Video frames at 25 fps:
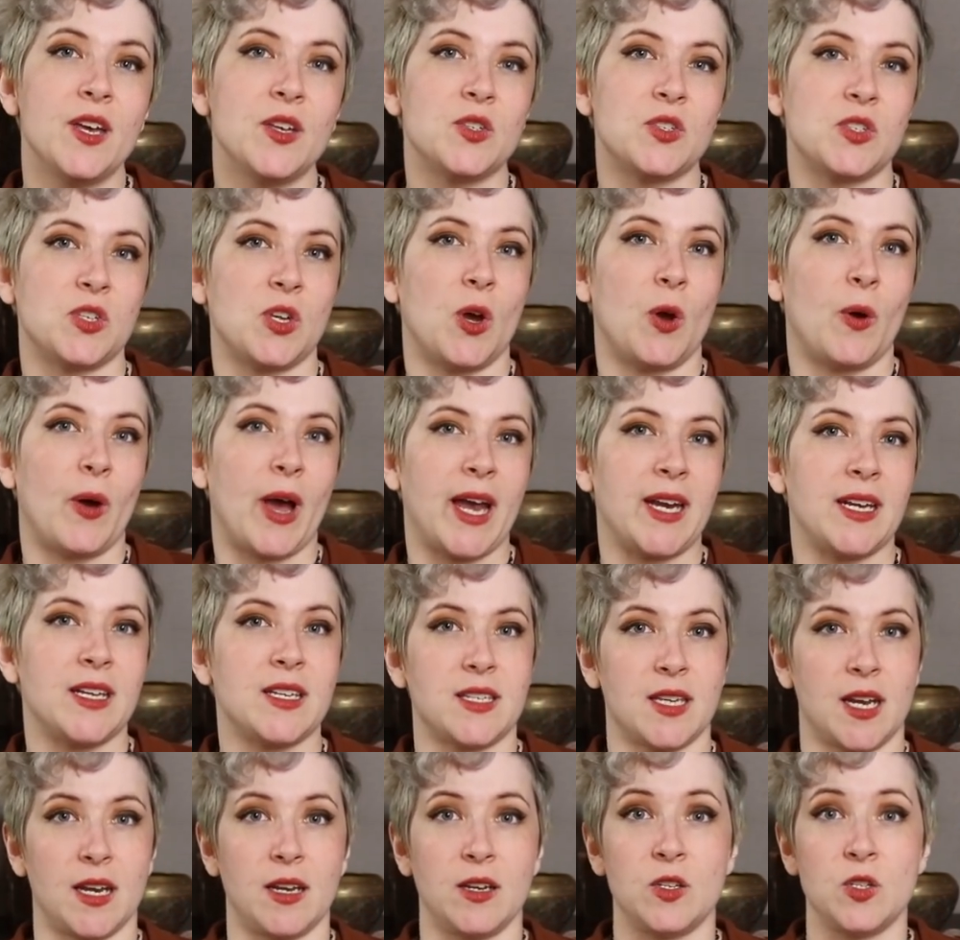So I
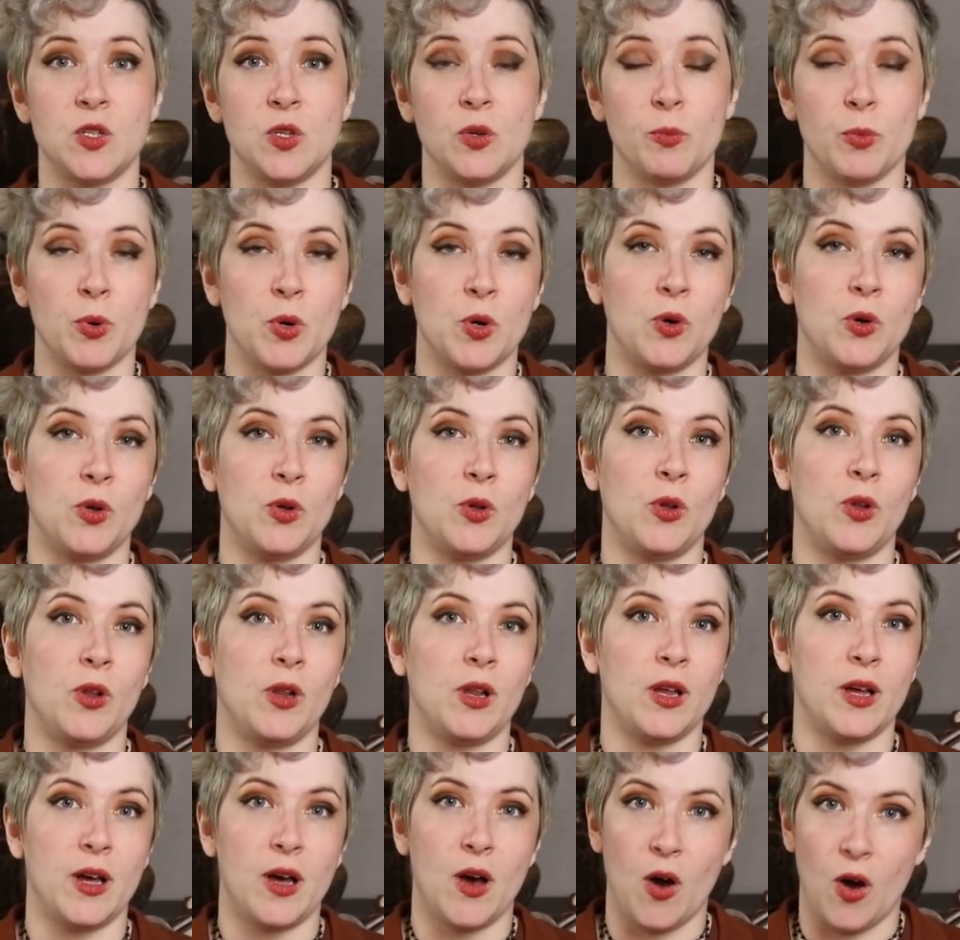decided to
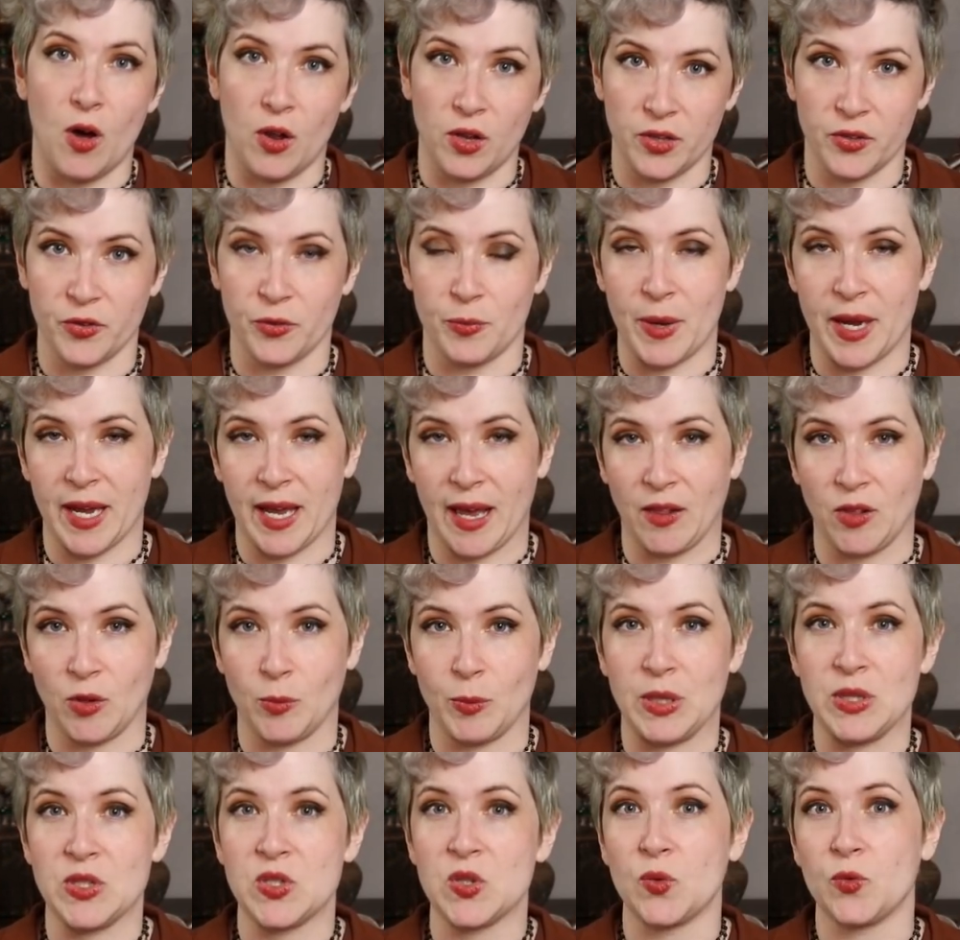pull all of my
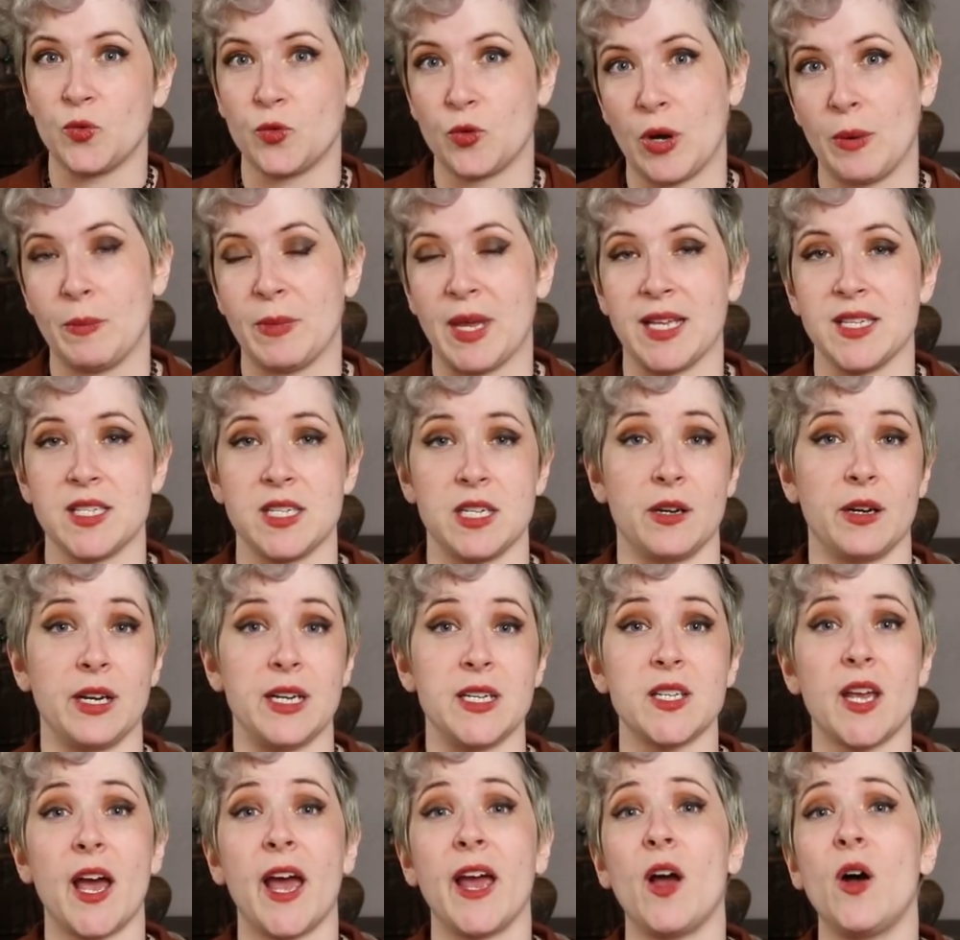elements from that
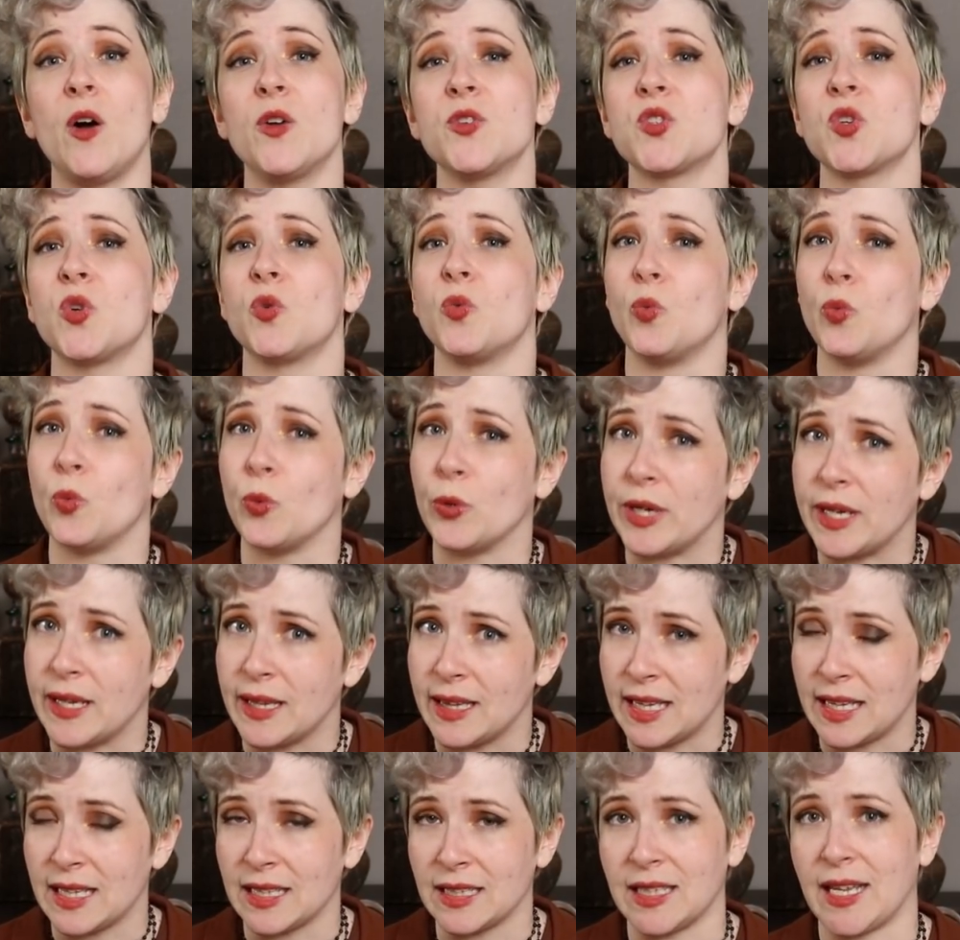series. I also
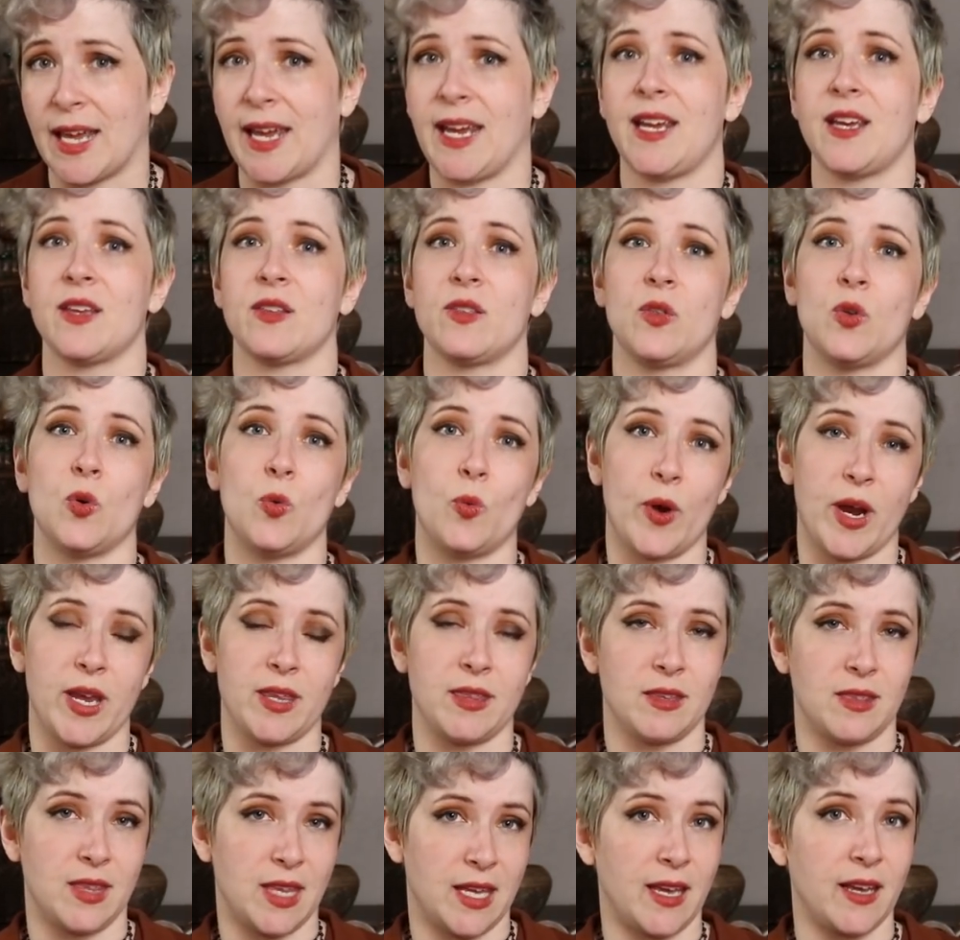really like the way
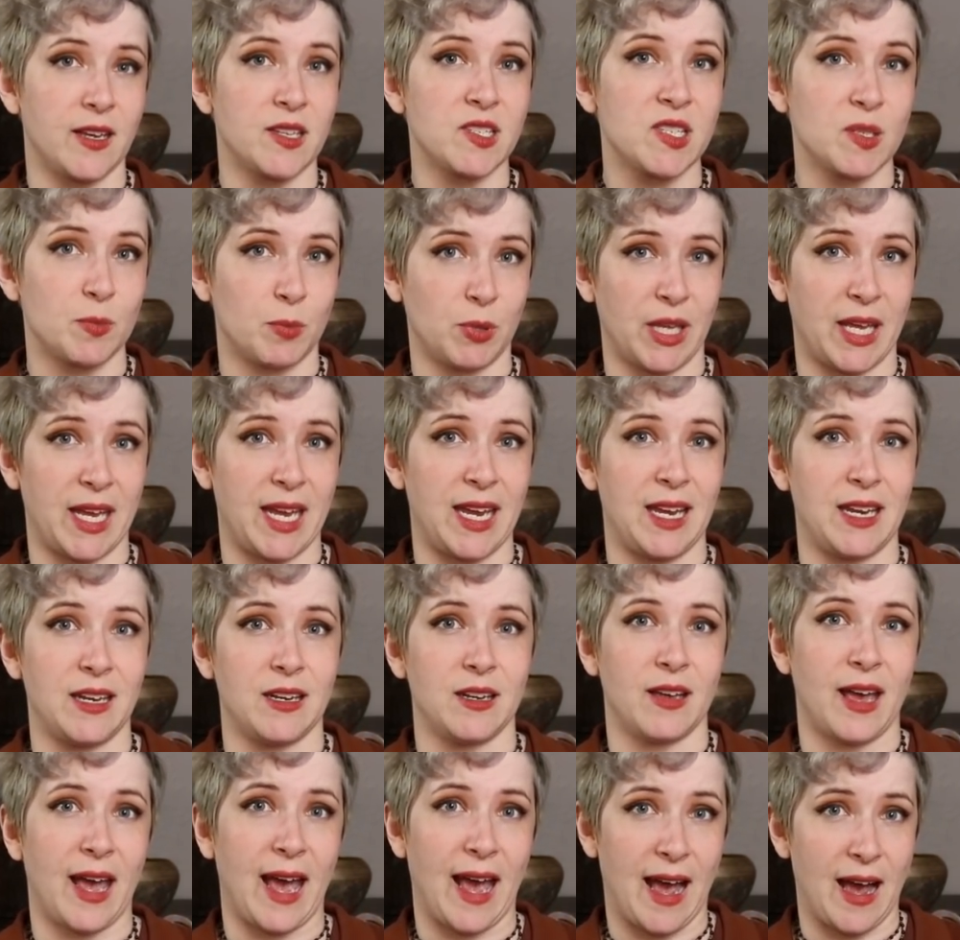that they explain
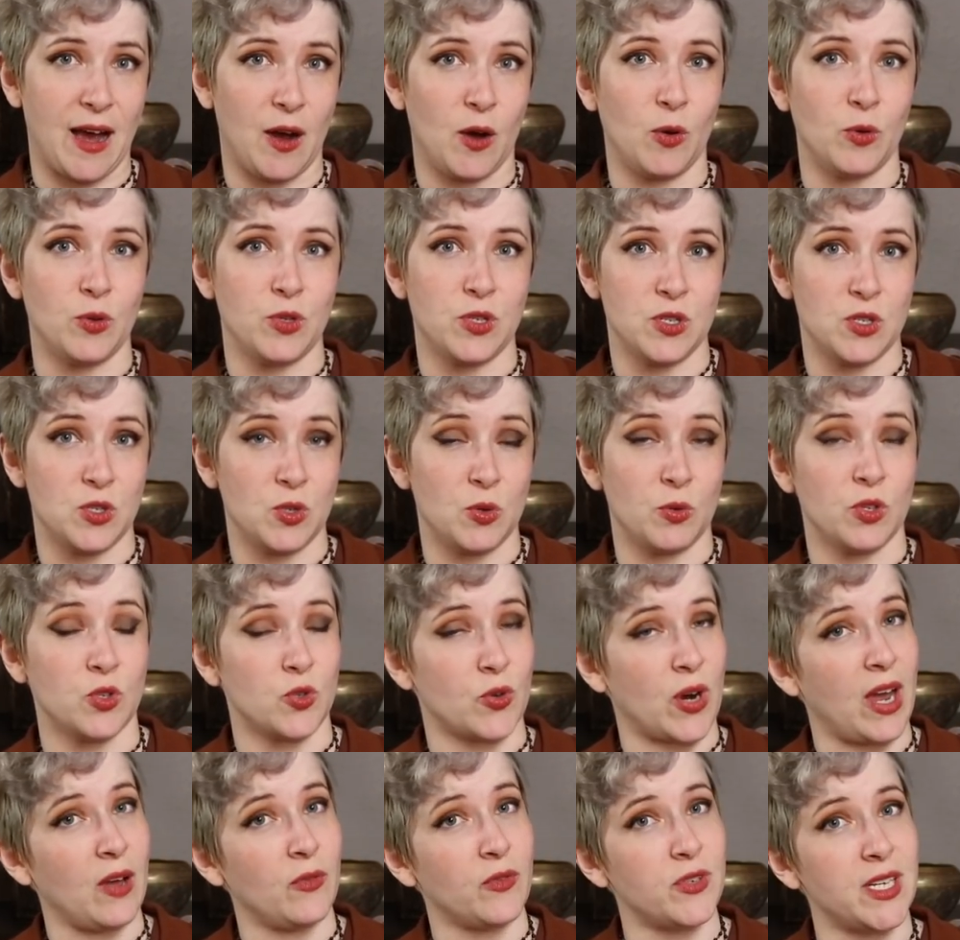how to do the
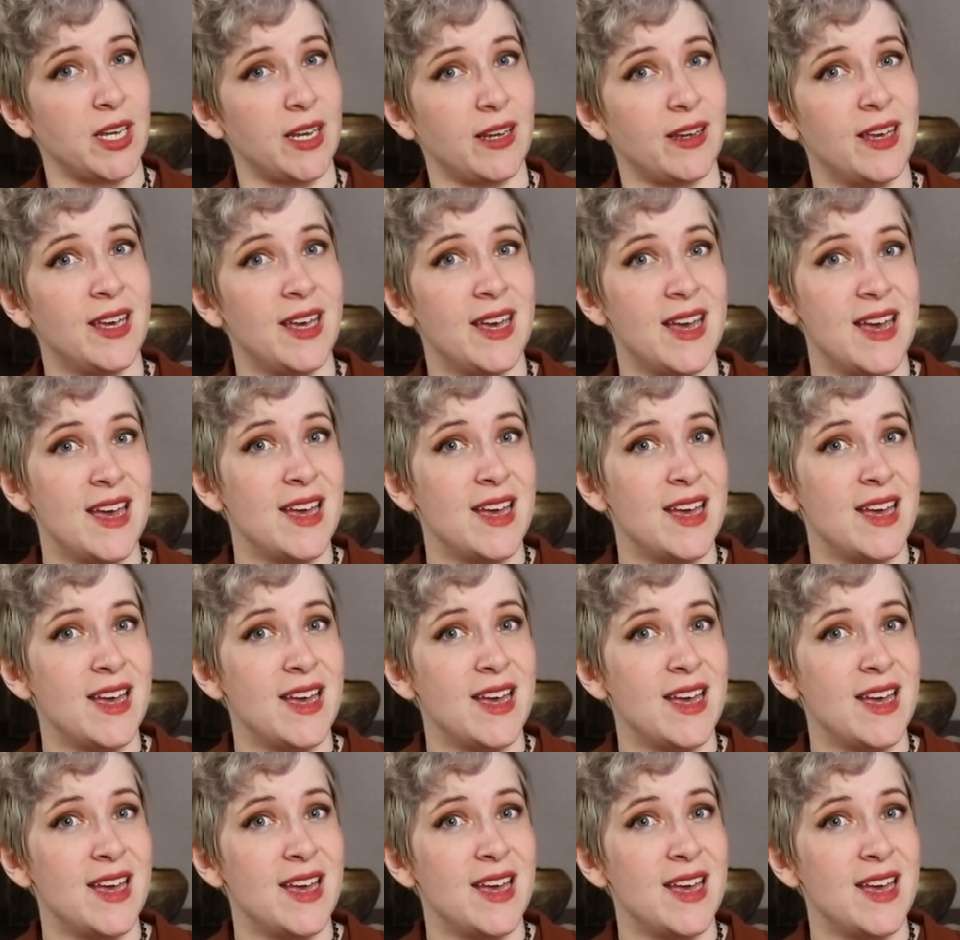drafting.